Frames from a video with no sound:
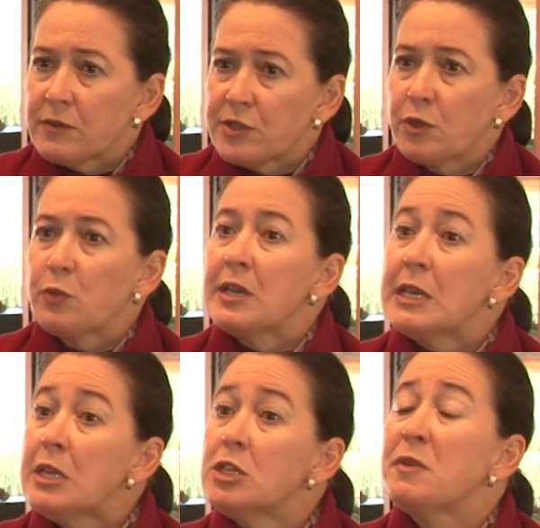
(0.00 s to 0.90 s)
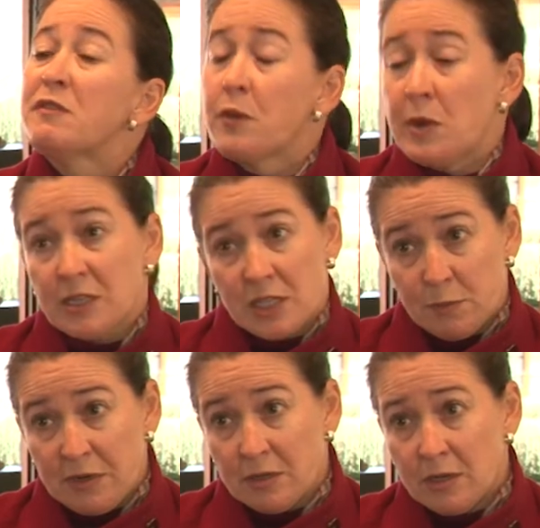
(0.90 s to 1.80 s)
So we need to be very
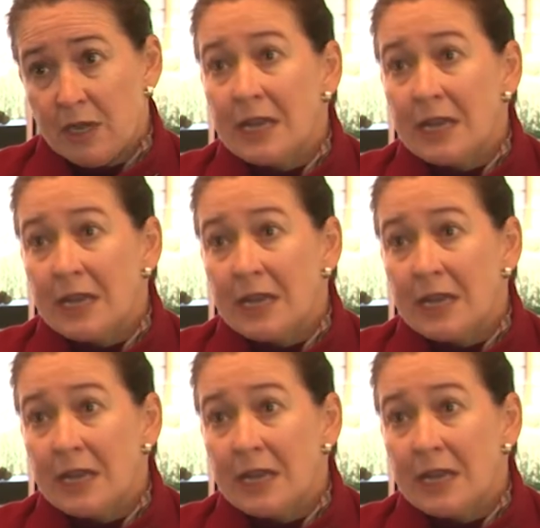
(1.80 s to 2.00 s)
disciplined.